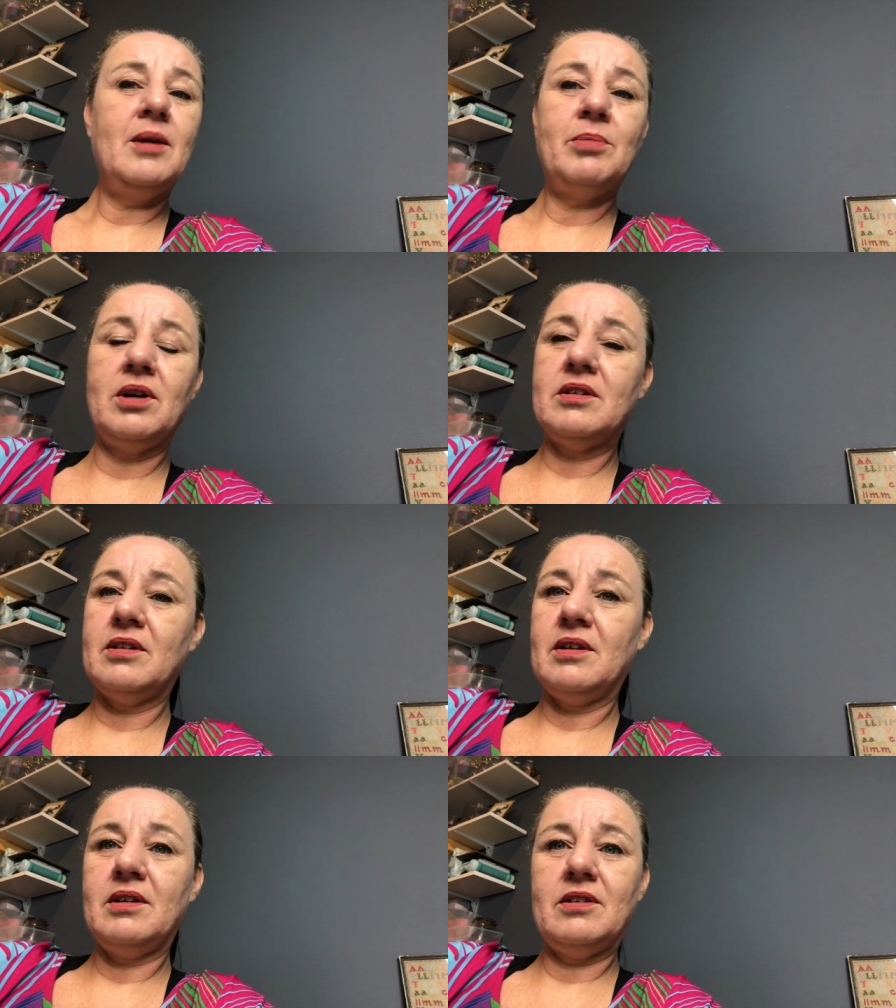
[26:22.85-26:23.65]
but
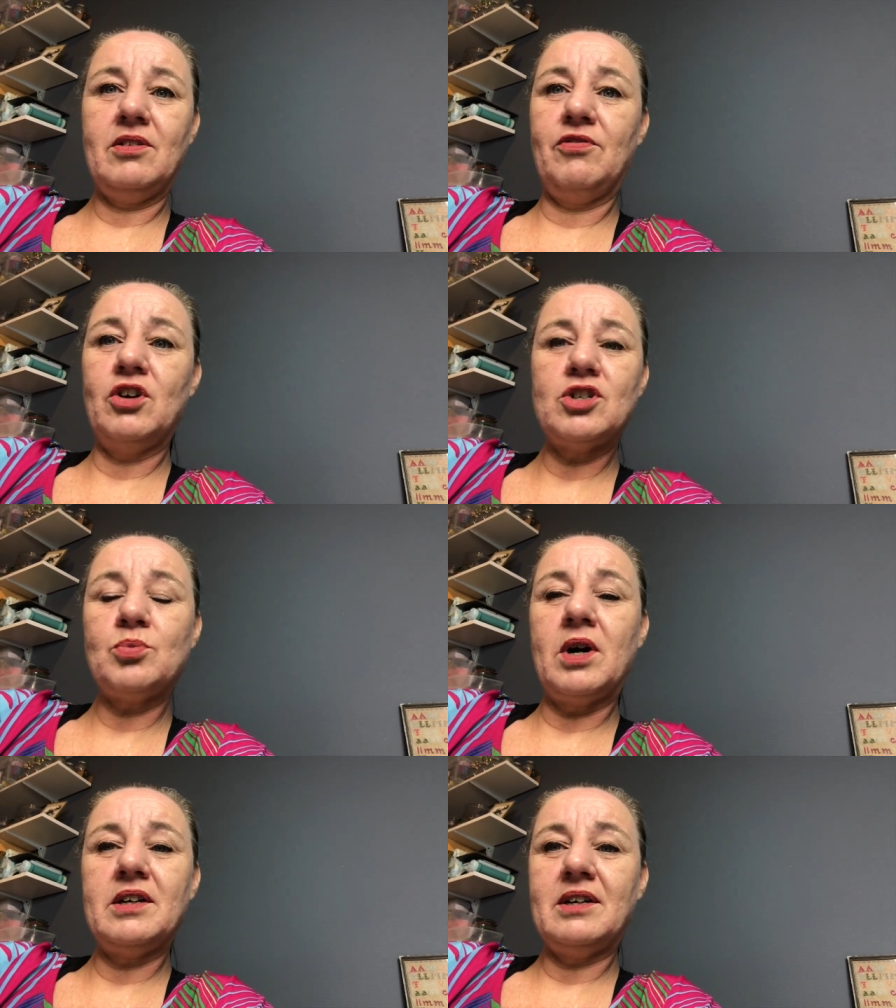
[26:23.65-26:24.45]
the first
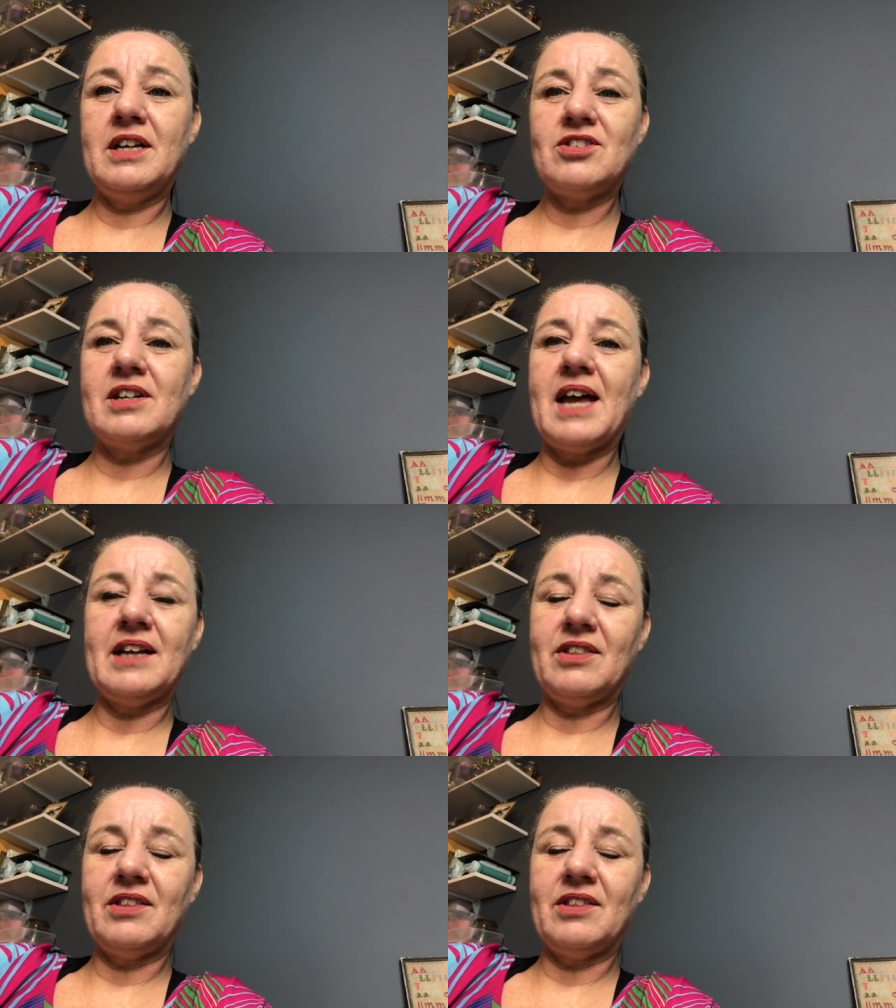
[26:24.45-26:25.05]
one isn't like